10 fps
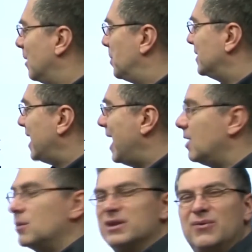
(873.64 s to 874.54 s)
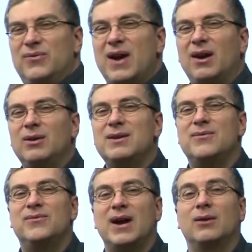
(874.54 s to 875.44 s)
Potato is very,
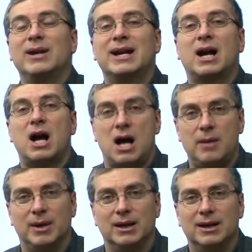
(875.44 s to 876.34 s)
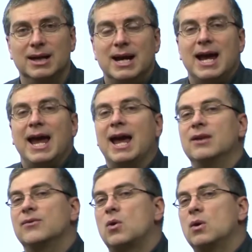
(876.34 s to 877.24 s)
very common.
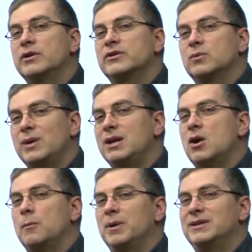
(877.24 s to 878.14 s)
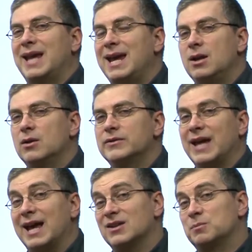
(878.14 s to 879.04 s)
And of course, we know potatoes
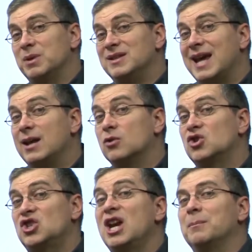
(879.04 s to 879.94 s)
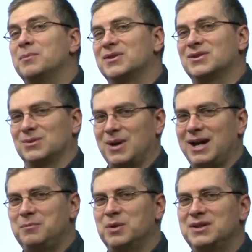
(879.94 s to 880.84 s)
as potato chips,
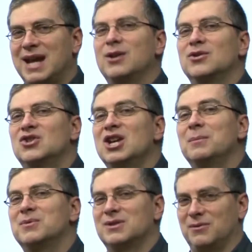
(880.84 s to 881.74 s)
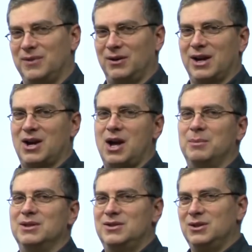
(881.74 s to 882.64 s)
right? Potato chips are very
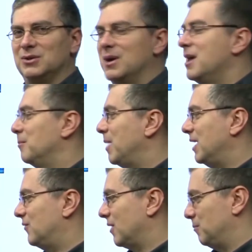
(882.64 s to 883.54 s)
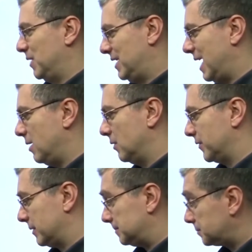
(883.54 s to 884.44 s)
common too, made from potatoes.